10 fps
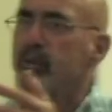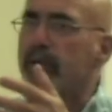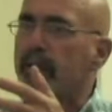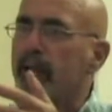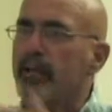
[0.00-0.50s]
do
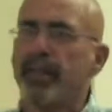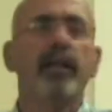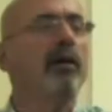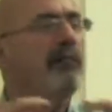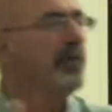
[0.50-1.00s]
it. They
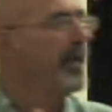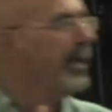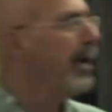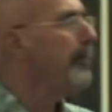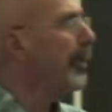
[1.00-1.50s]
love
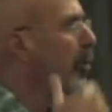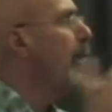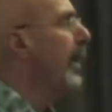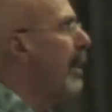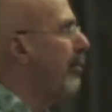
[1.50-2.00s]
getting up and
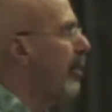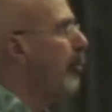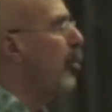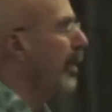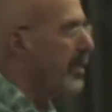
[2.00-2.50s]
going out in
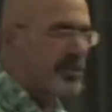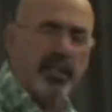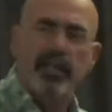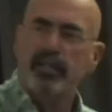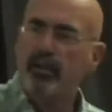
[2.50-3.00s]
the morning and
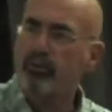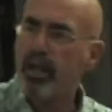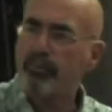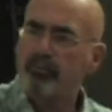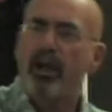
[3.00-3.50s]
setting their
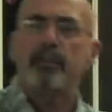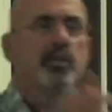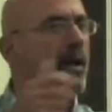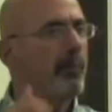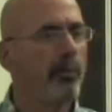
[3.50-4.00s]
crab
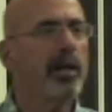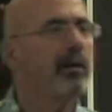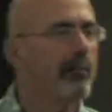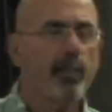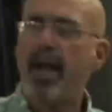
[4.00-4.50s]
traps, bringing
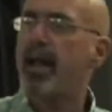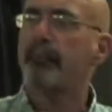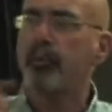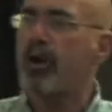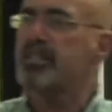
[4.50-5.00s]
them
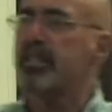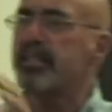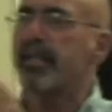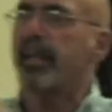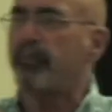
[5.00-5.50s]
back,
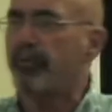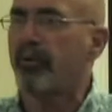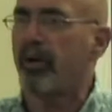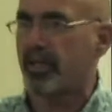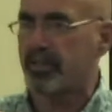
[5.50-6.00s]
processing them
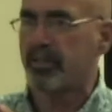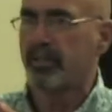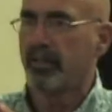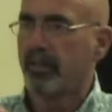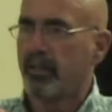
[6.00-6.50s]
for us.
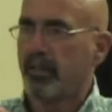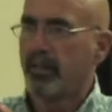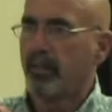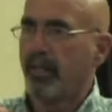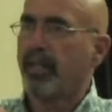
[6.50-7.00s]

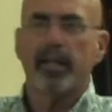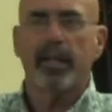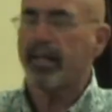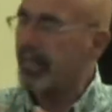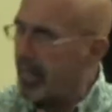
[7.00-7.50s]
It,
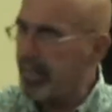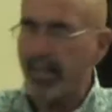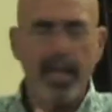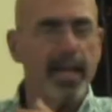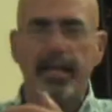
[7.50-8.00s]
it,
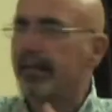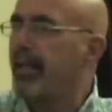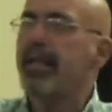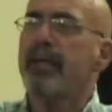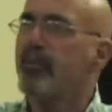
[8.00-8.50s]
it, and
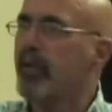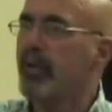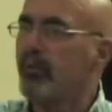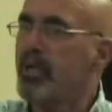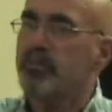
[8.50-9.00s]
they never
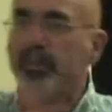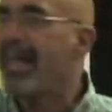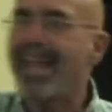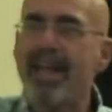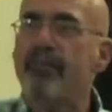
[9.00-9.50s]
get rich.
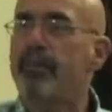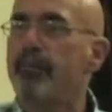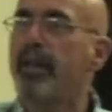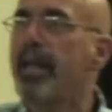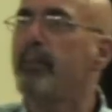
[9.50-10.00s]
They haven't
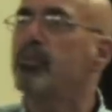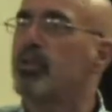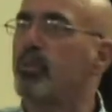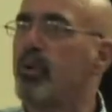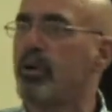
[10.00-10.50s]
been able
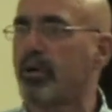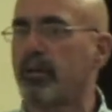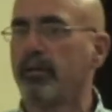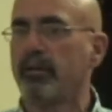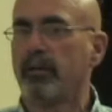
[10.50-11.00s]
to work
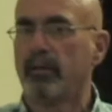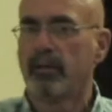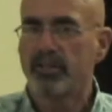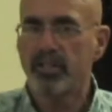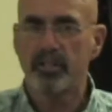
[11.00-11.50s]

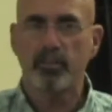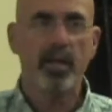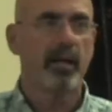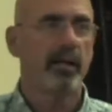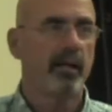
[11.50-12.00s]
since
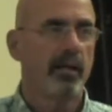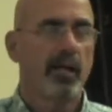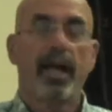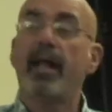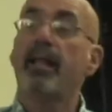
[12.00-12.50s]
May.
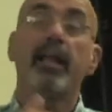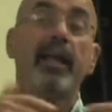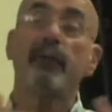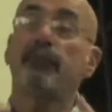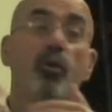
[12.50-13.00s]
And
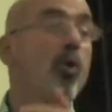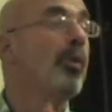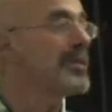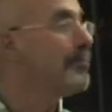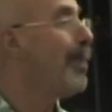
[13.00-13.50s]
if no
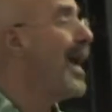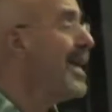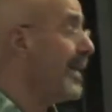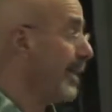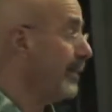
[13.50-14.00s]
one's
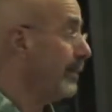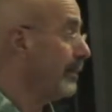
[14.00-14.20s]
buying,